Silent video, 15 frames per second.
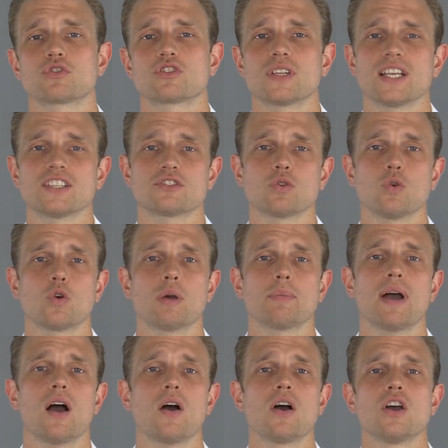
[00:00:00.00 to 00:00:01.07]
So let's talk
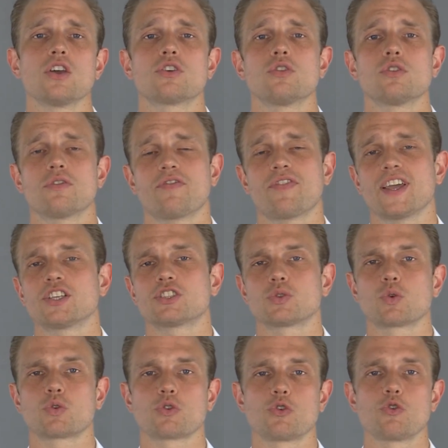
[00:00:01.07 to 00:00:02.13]
about good
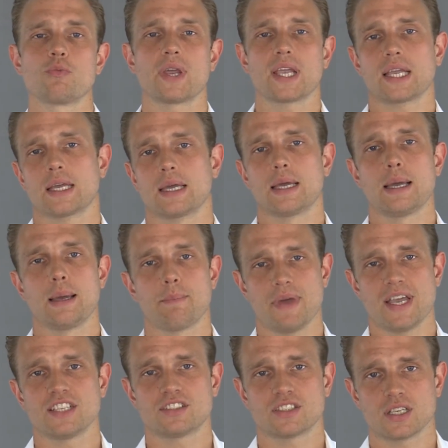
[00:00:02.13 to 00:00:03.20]
facial grooming,
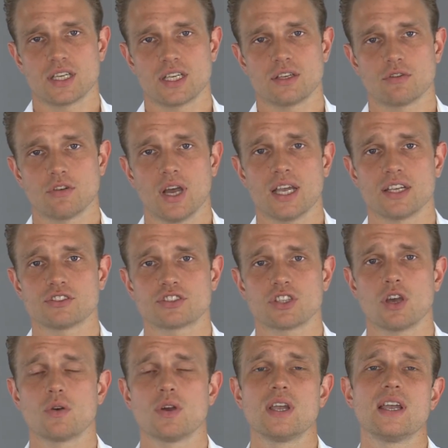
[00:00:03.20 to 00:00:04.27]
basically, right?
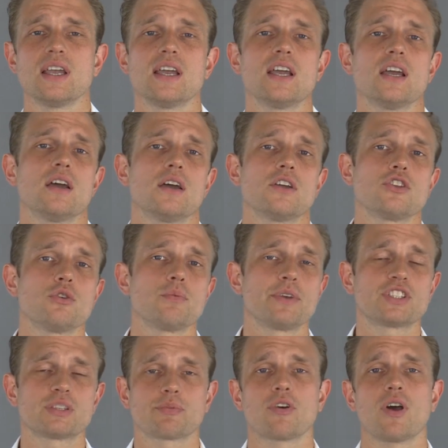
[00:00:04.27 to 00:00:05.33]
So you'd be
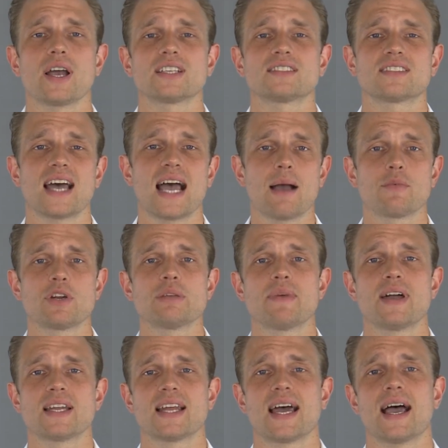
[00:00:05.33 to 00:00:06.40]
surprised how many
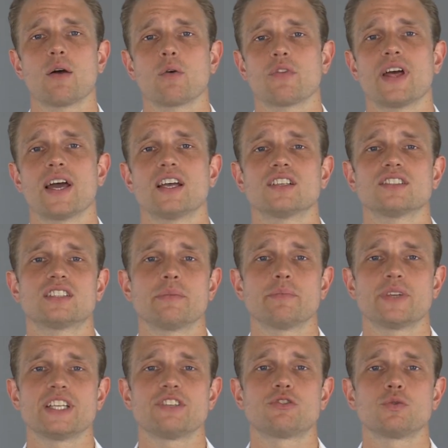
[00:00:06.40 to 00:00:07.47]
men out there
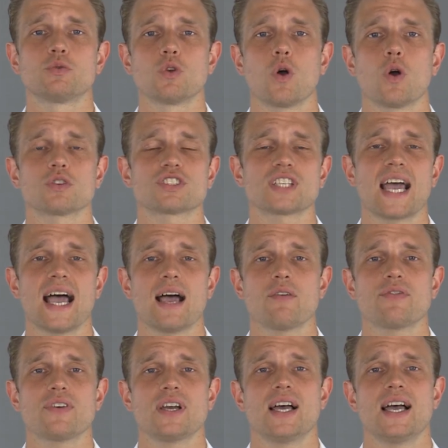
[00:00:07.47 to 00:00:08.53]
simply do not
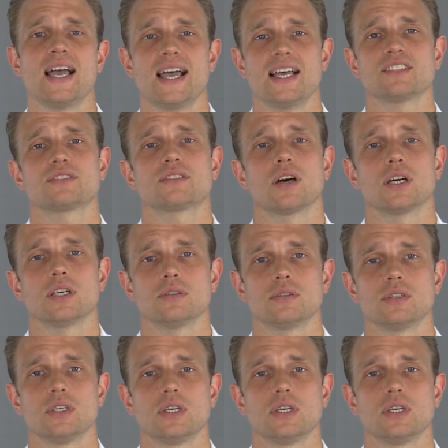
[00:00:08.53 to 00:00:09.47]
have a hairstyle.